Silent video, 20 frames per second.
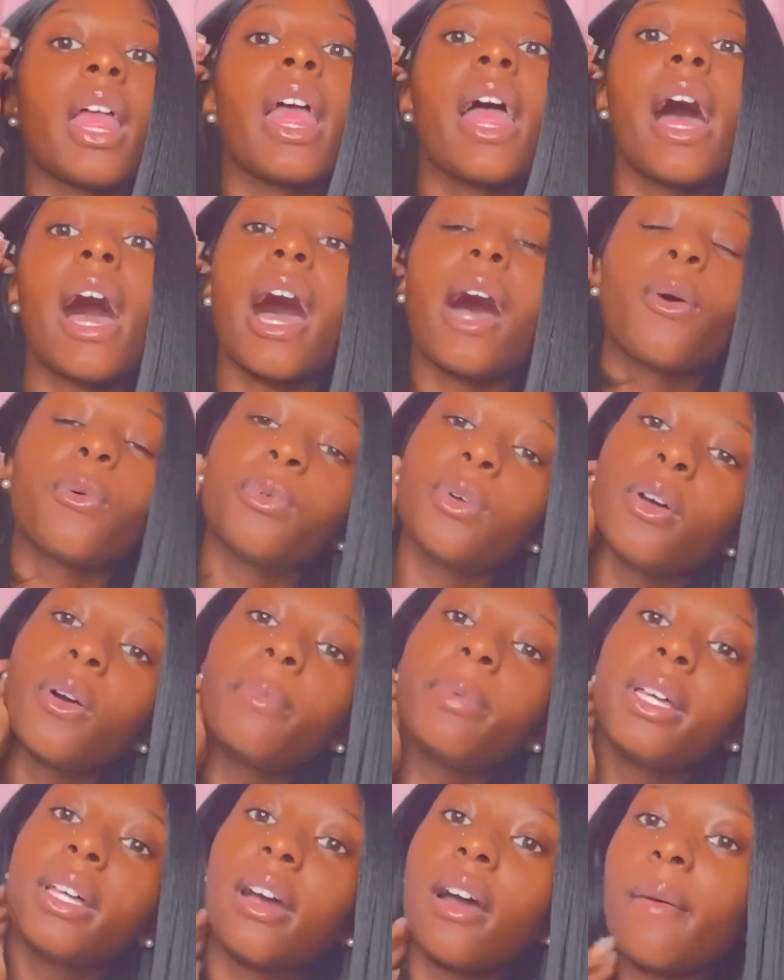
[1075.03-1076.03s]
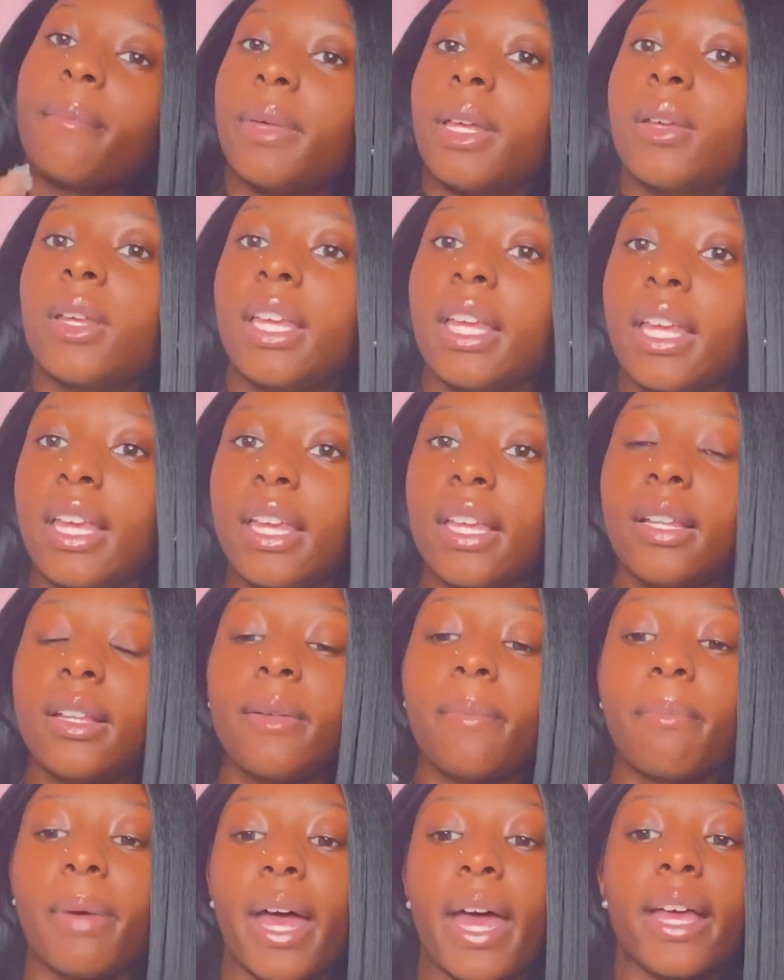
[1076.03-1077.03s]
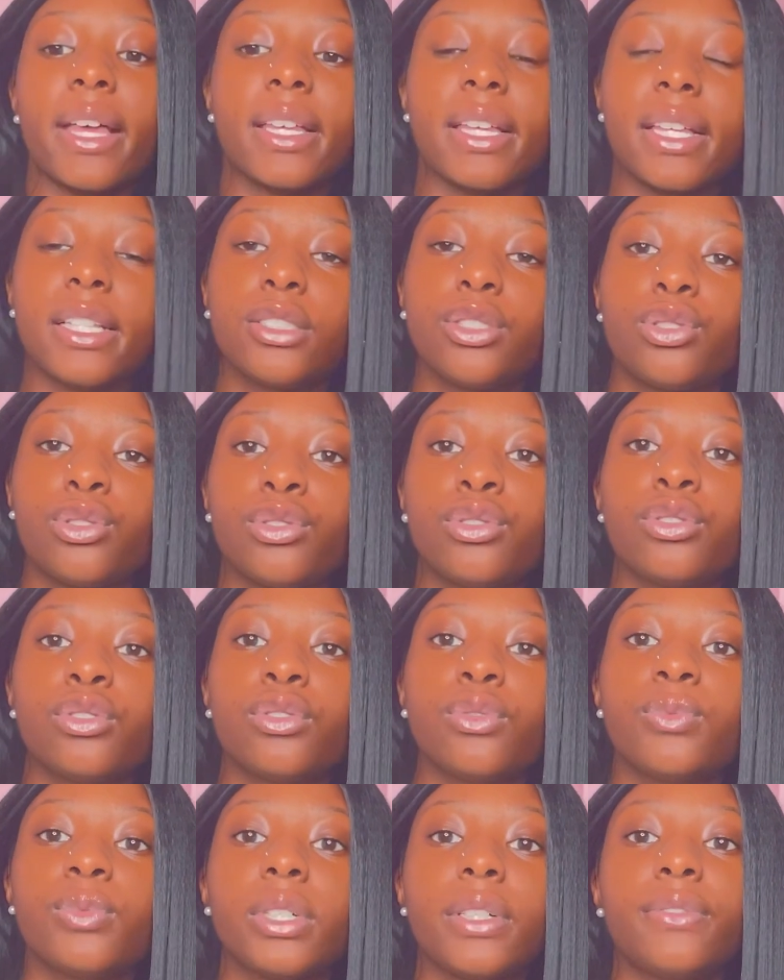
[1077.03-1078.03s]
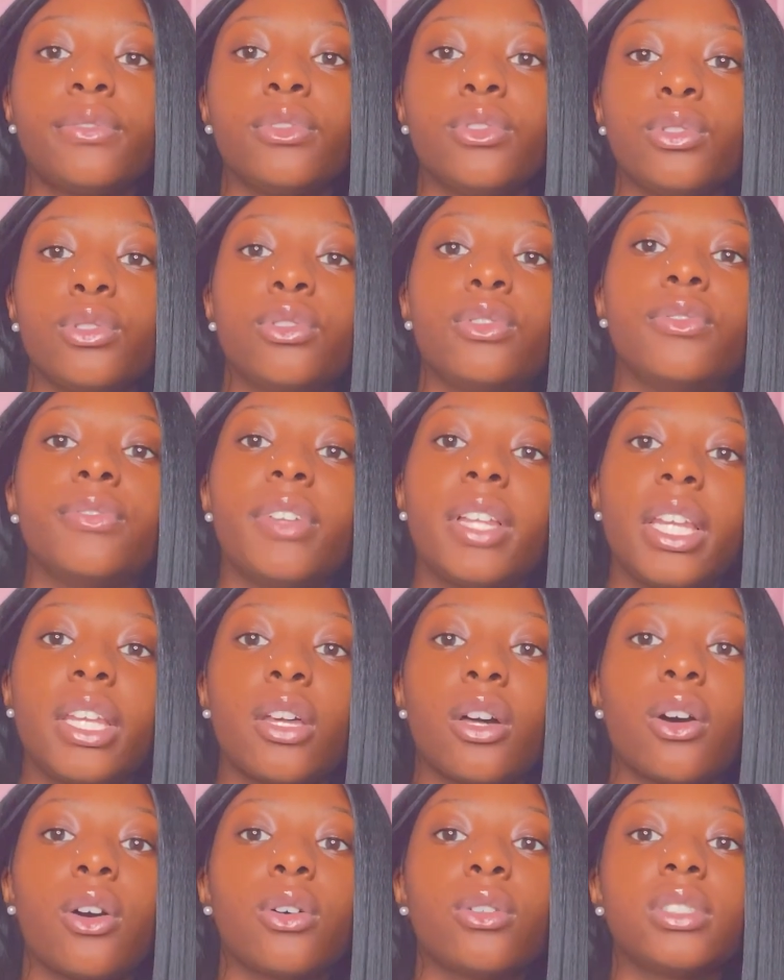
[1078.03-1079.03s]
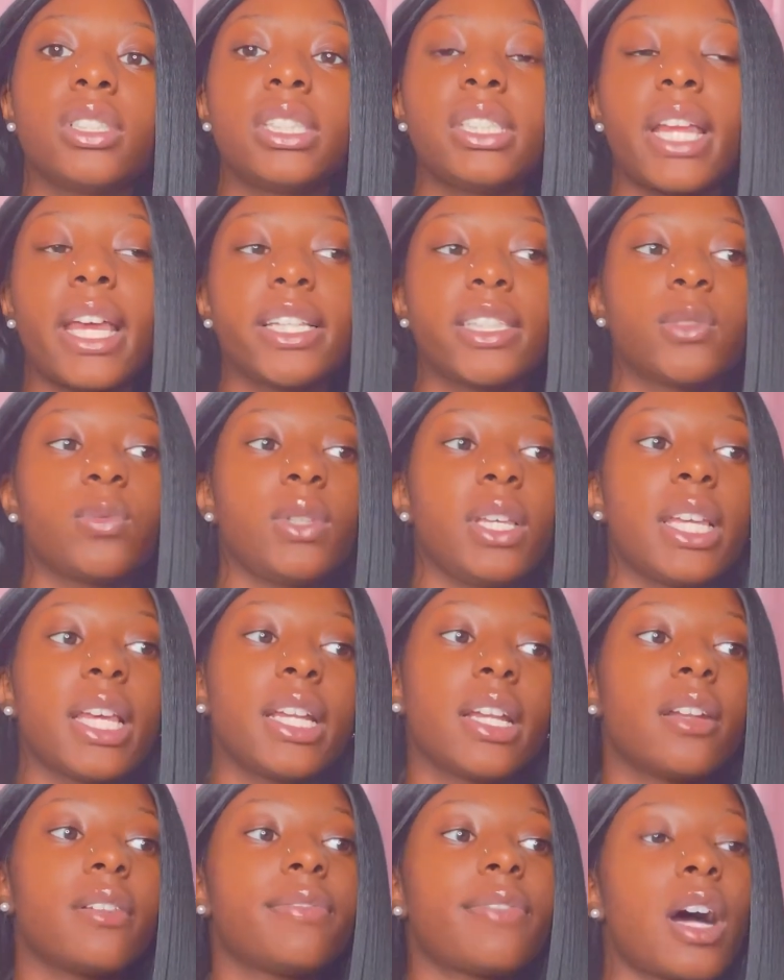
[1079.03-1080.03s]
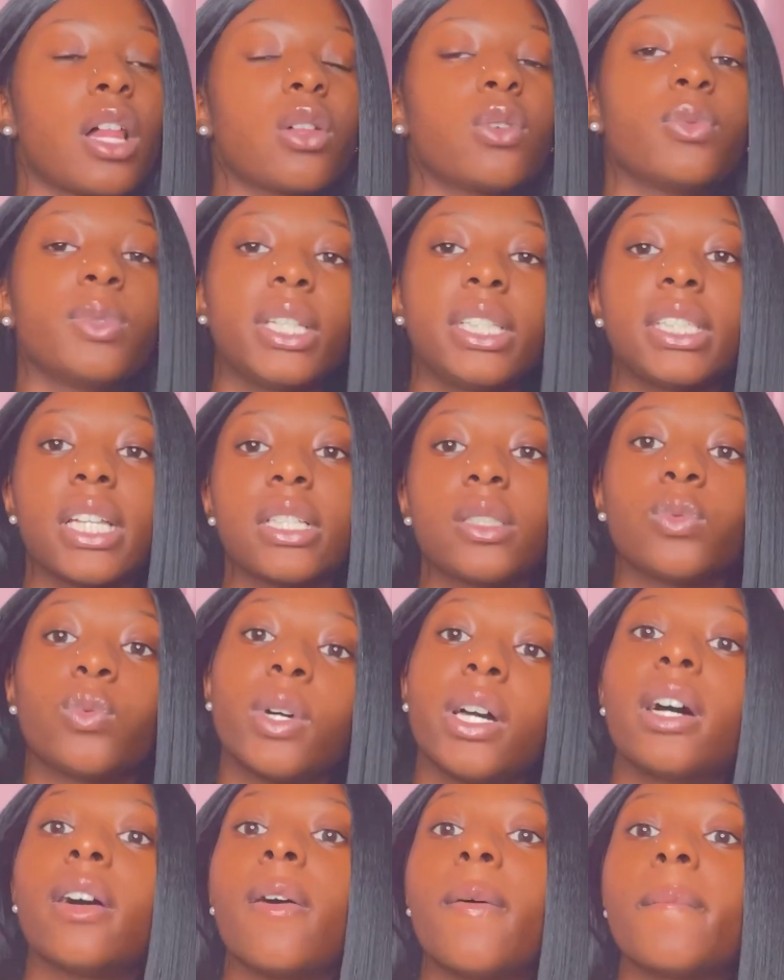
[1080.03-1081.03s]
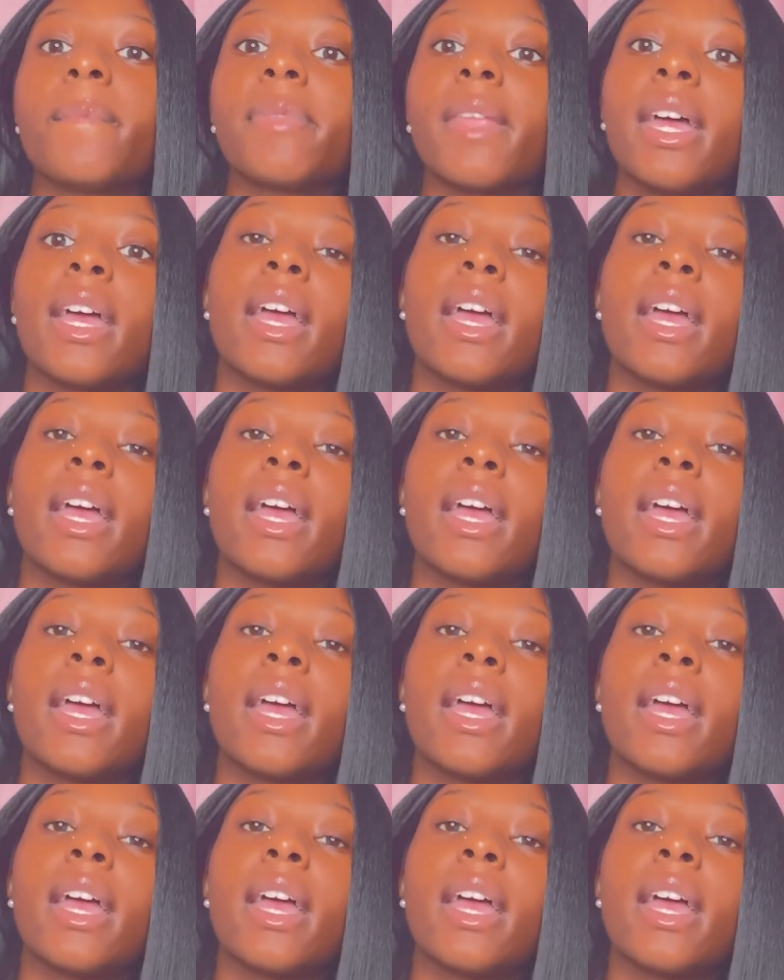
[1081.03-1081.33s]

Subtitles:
I will be coming back in tune with new videos next week and in the following weeks as well.